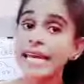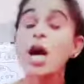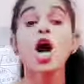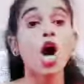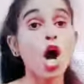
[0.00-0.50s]

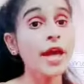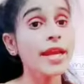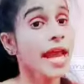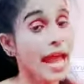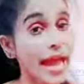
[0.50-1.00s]
or
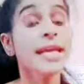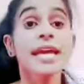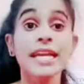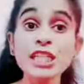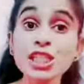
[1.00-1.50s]
an
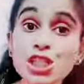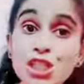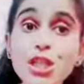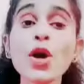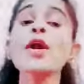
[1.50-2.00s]

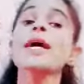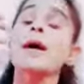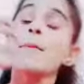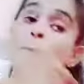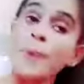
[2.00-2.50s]
injured
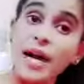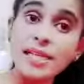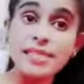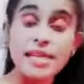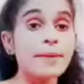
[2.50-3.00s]

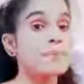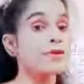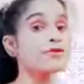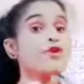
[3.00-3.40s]
person before